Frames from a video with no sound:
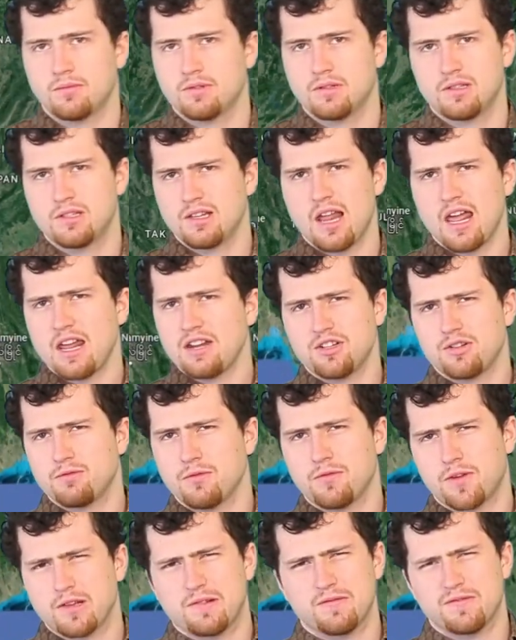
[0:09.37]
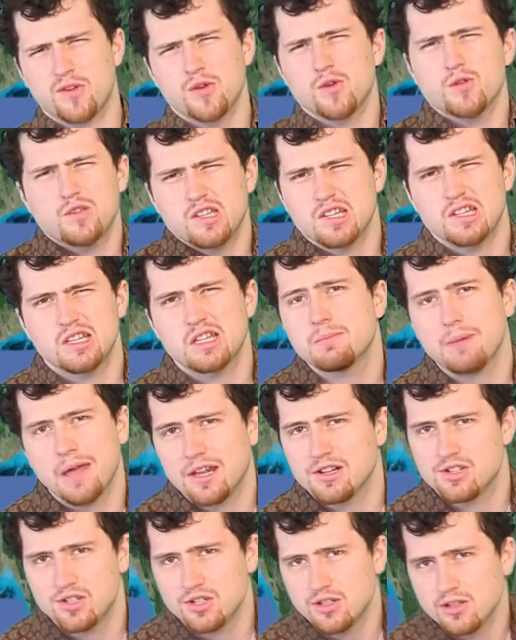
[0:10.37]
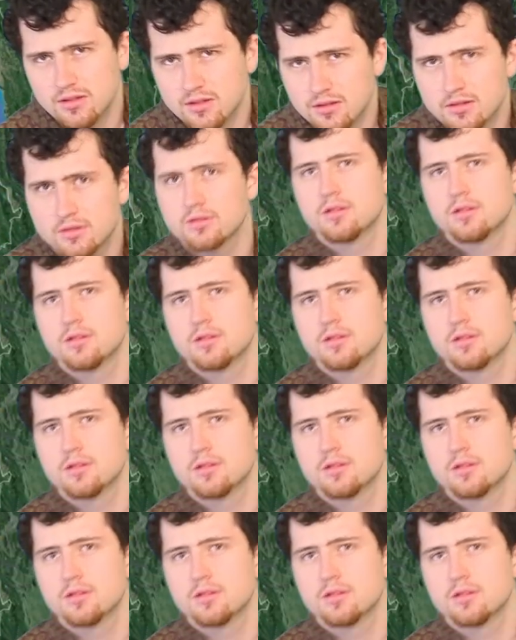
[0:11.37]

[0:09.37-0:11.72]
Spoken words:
It's a nation with confusing dimensions. The